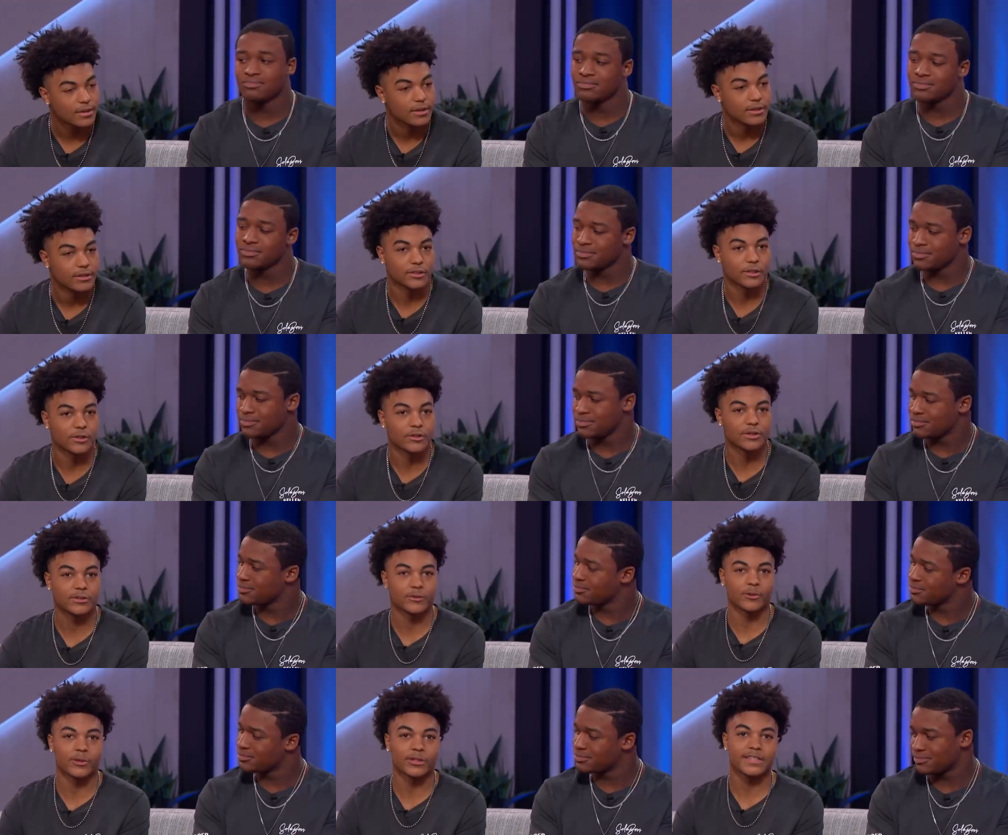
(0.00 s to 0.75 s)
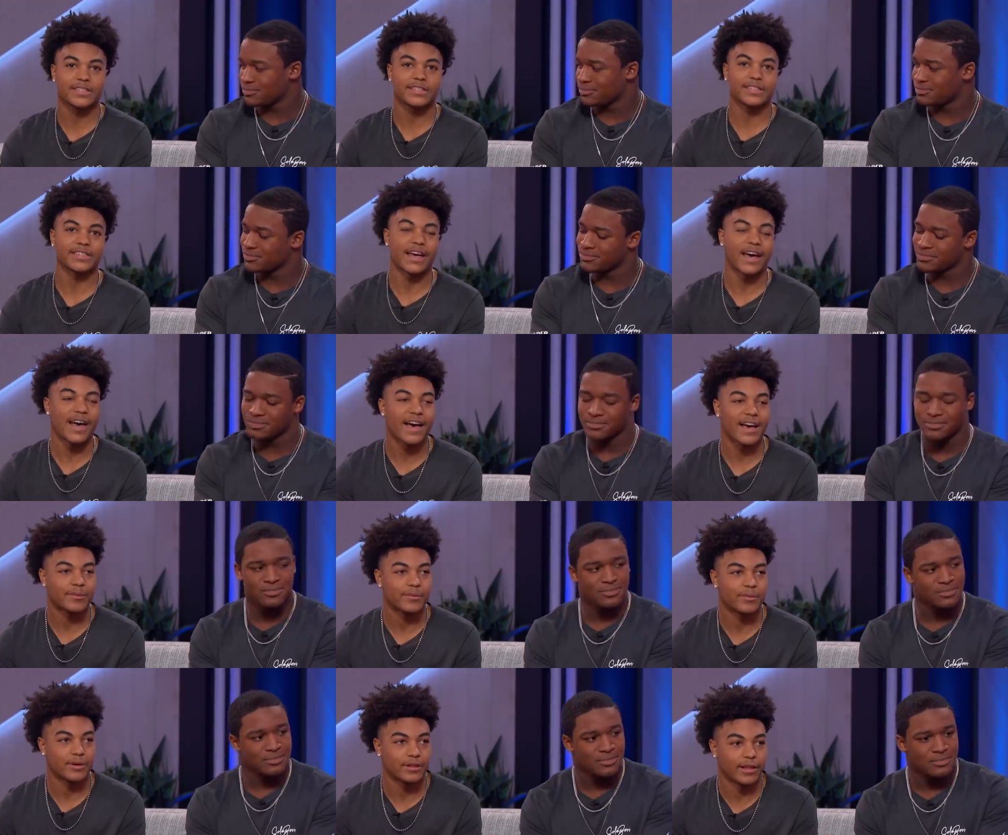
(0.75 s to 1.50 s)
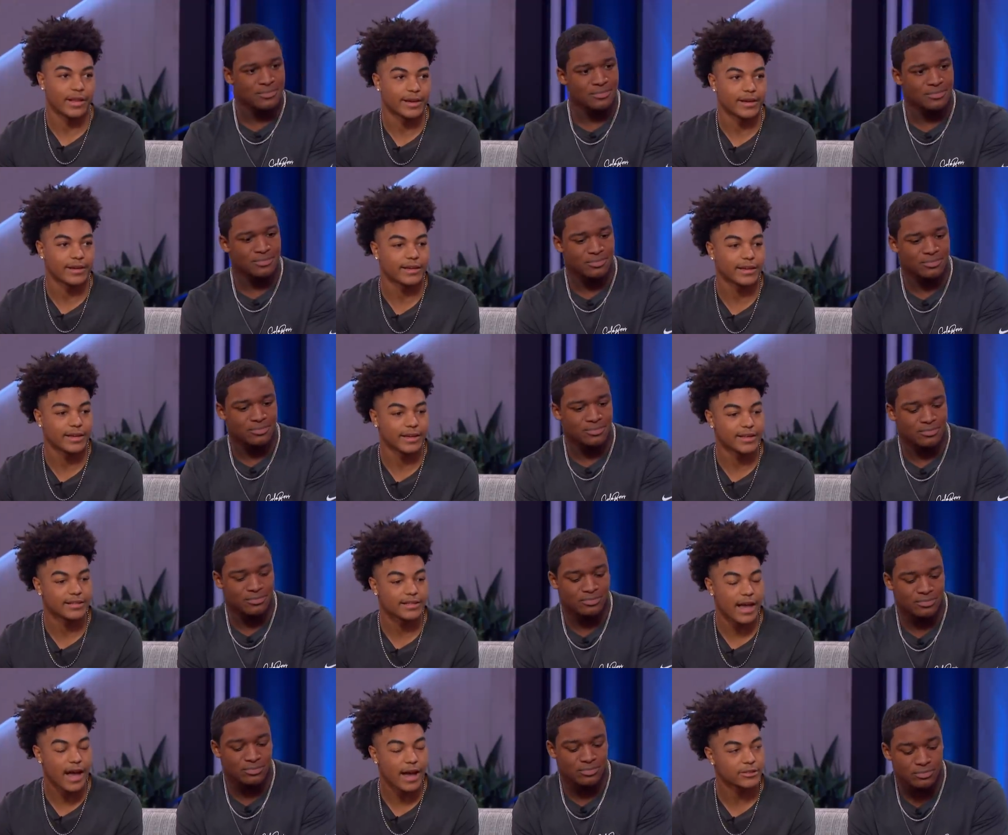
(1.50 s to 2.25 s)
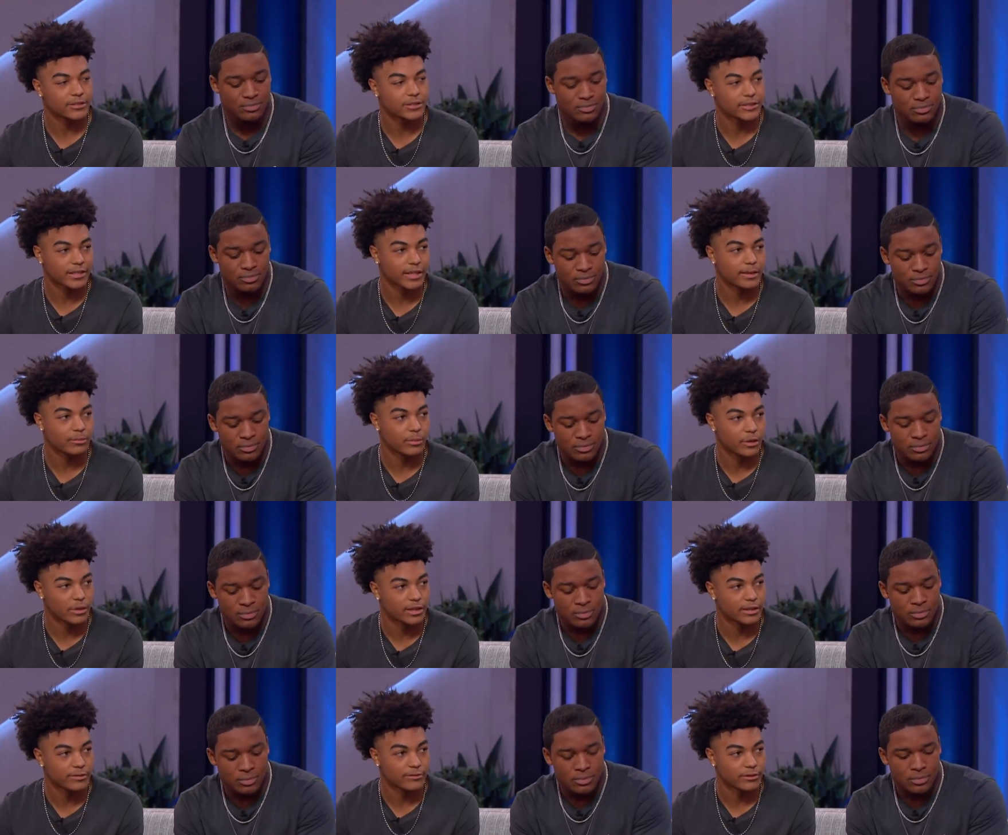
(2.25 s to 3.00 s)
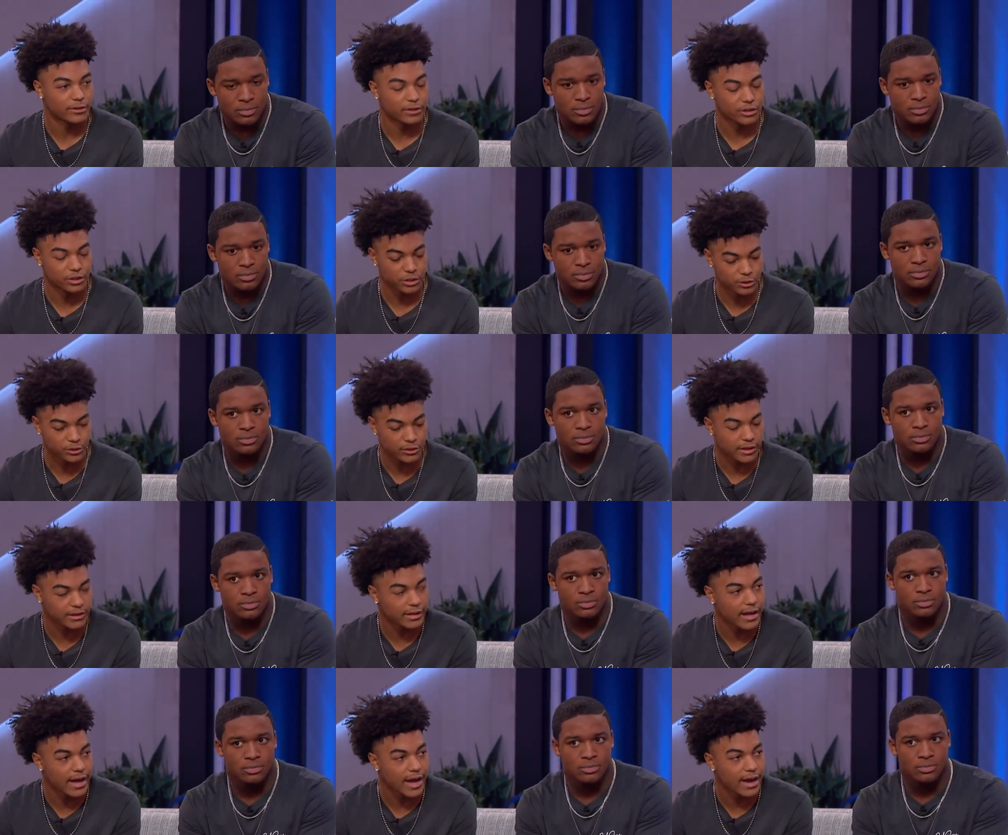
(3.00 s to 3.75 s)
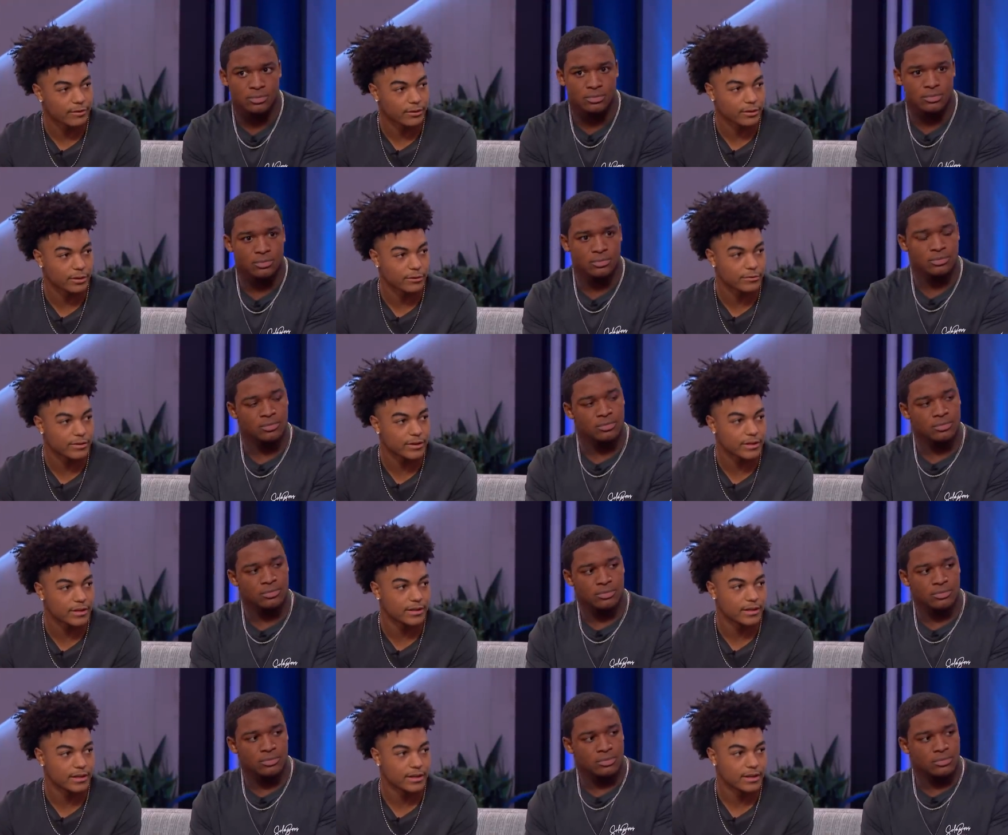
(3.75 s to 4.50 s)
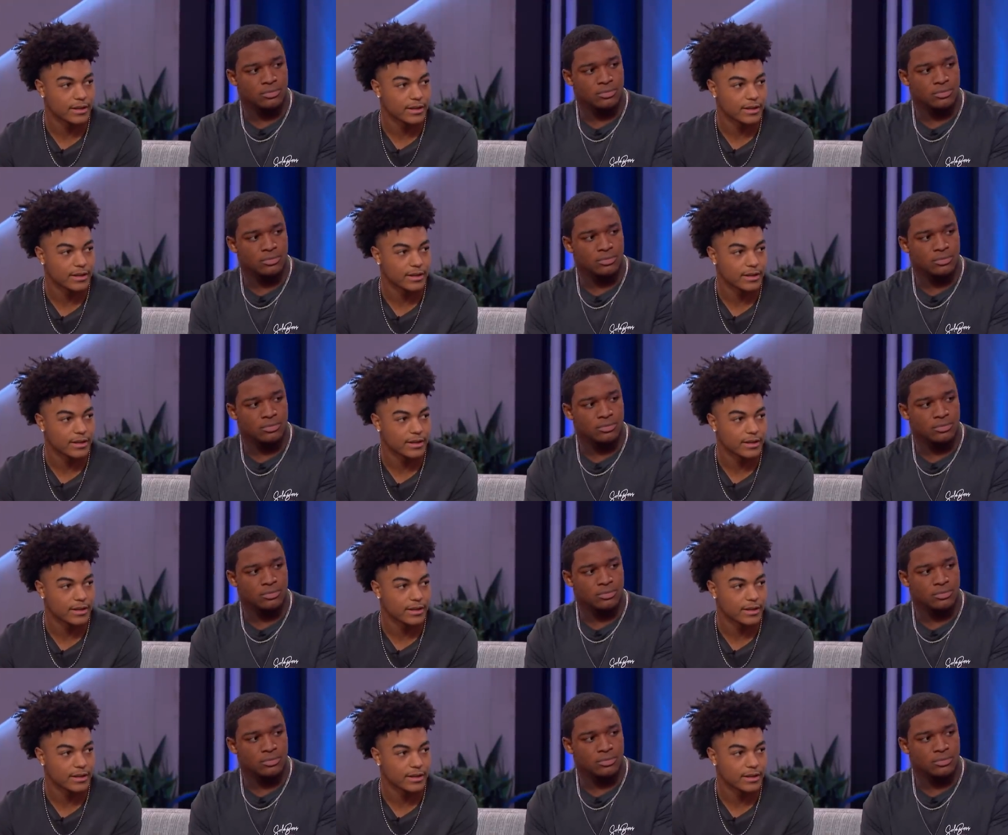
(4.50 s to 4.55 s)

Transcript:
Speaker 1: So it's really sad, but like kids actually get bullied for the shoes that they have on their feet.